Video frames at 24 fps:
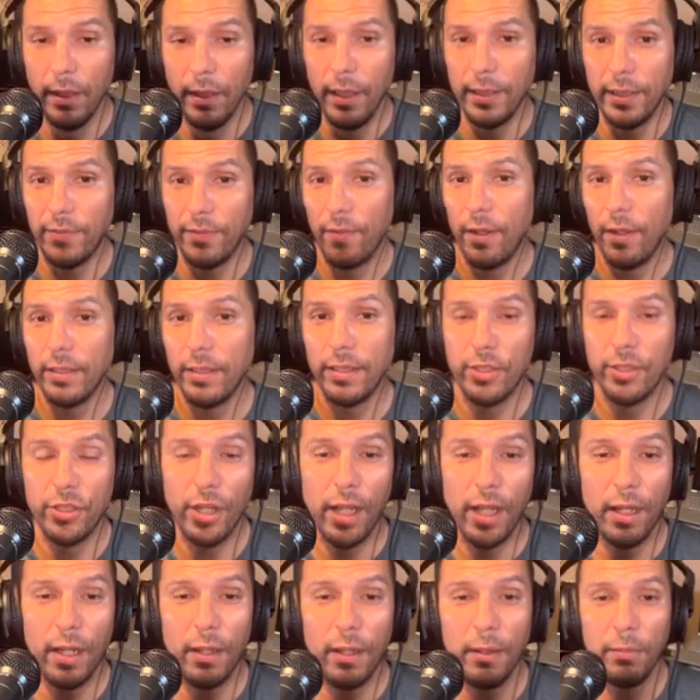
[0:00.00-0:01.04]
as far as the
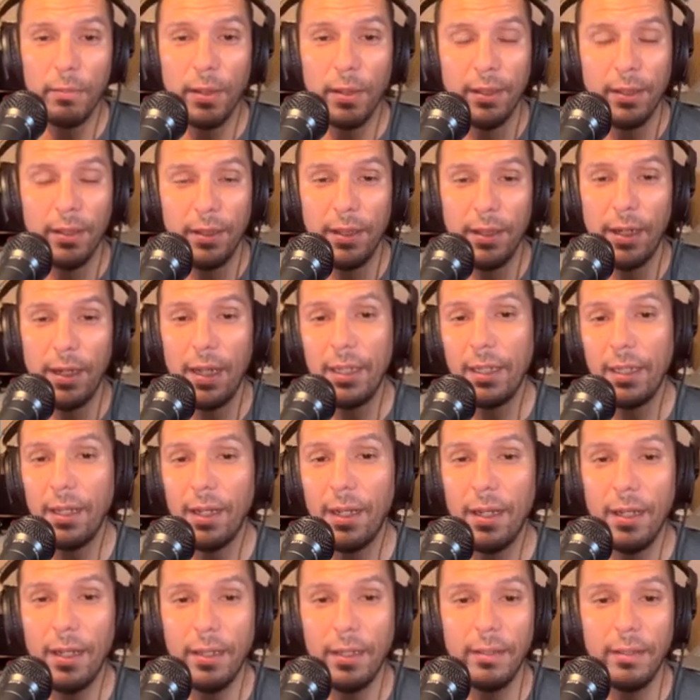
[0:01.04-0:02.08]
job that I
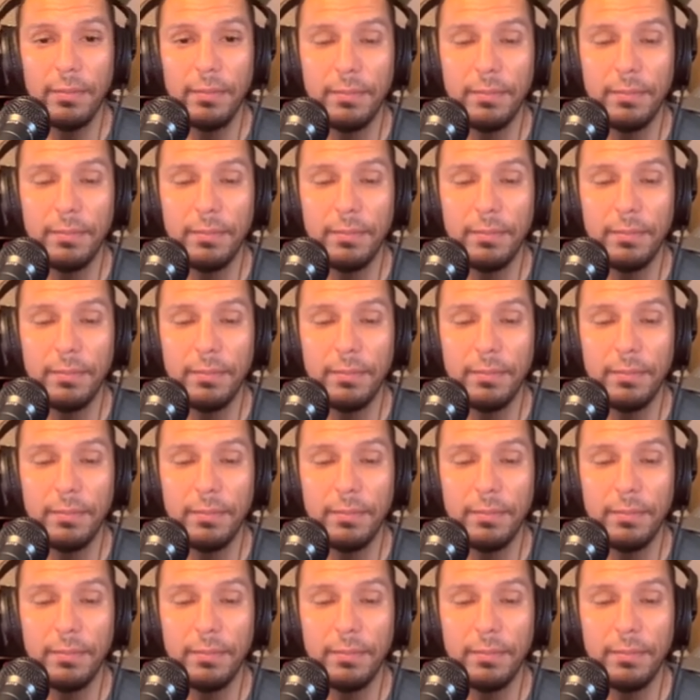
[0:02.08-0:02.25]
got,